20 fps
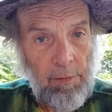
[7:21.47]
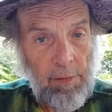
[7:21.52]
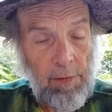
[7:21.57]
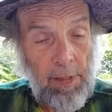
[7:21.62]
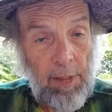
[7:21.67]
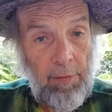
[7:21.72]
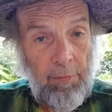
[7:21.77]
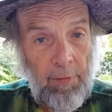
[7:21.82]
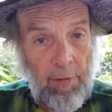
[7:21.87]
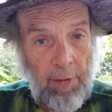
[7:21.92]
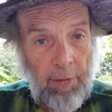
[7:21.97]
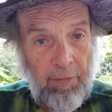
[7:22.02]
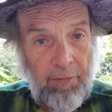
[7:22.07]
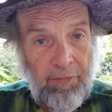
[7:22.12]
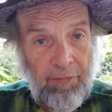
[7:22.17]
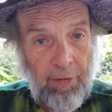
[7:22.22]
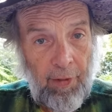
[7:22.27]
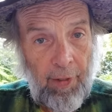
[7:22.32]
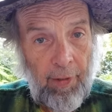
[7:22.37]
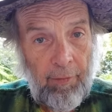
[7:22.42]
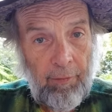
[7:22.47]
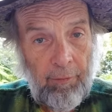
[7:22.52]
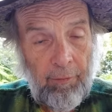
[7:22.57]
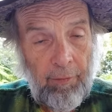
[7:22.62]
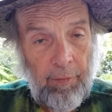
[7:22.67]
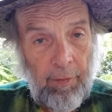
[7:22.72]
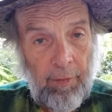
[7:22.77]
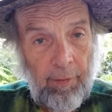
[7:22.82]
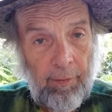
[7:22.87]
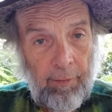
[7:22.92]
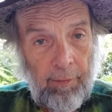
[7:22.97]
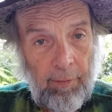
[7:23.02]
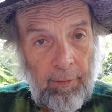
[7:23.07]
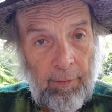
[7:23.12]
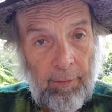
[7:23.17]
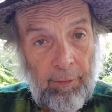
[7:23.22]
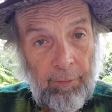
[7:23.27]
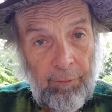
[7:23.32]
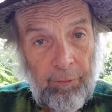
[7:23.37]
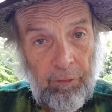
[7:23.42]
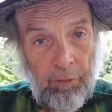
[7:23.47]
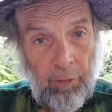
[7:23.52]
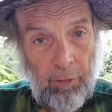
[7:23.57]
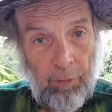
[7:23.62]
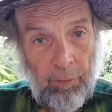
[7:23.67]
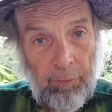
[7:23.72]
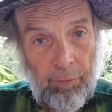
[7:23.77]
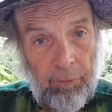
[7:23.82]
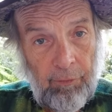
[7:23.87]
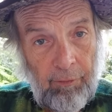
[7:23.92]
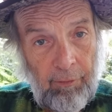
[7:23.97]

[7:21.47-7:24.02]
And they unsaddle their concerns